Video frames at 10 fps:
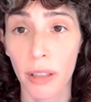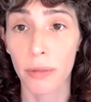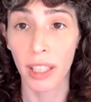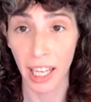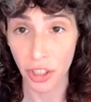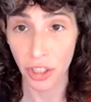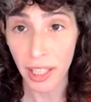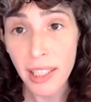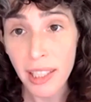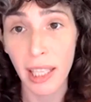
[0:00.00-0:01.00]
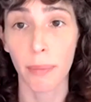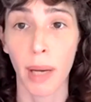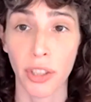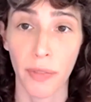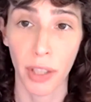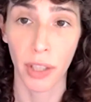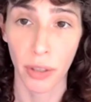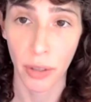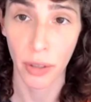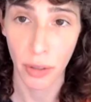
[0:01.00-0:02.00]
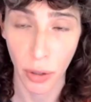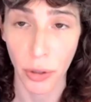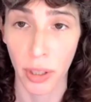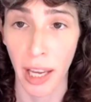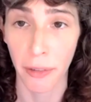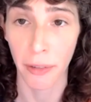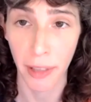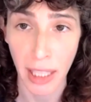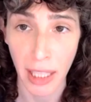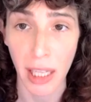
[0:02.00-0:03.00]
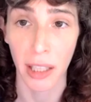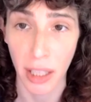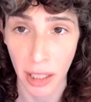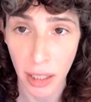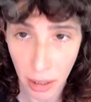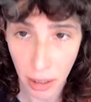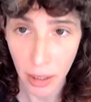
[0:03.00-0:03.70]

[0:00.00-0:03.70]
relations and much of their social life conducted